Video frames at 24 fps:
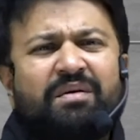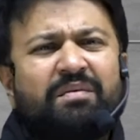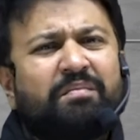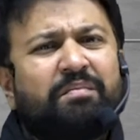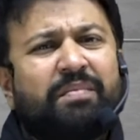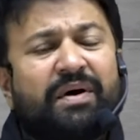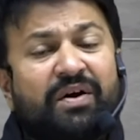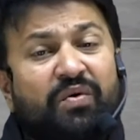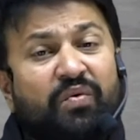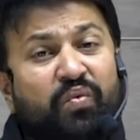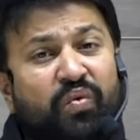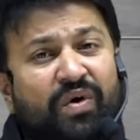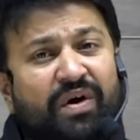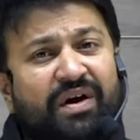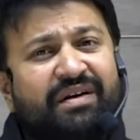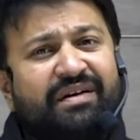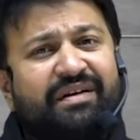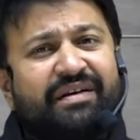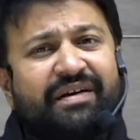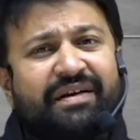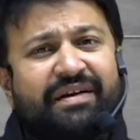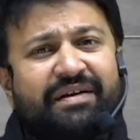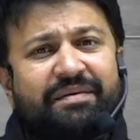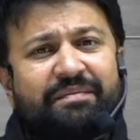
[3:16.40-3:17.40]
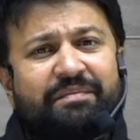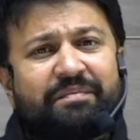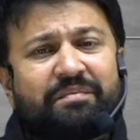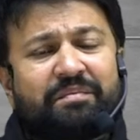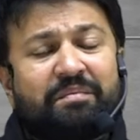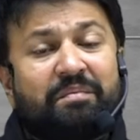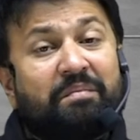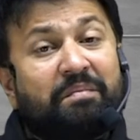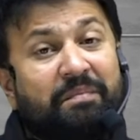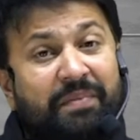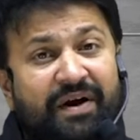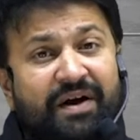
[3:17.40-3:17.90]
But one
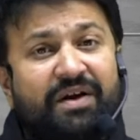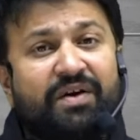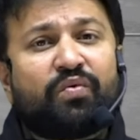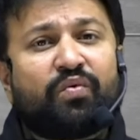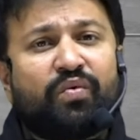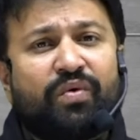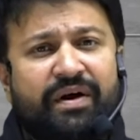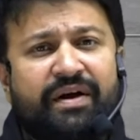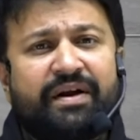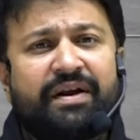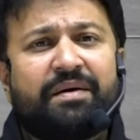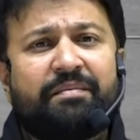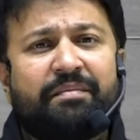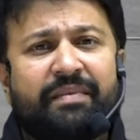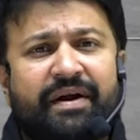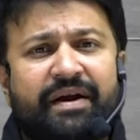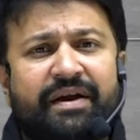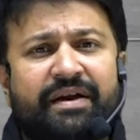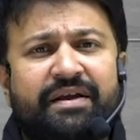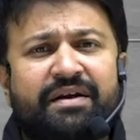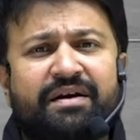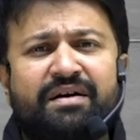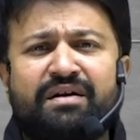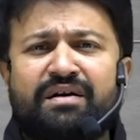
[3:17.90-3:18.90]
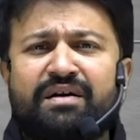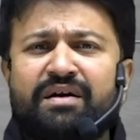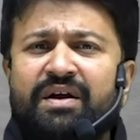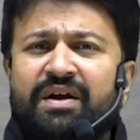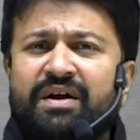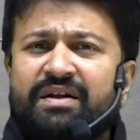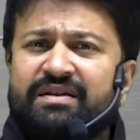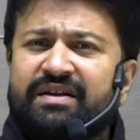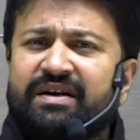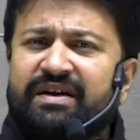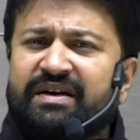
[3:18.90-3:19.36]
day, my dear, the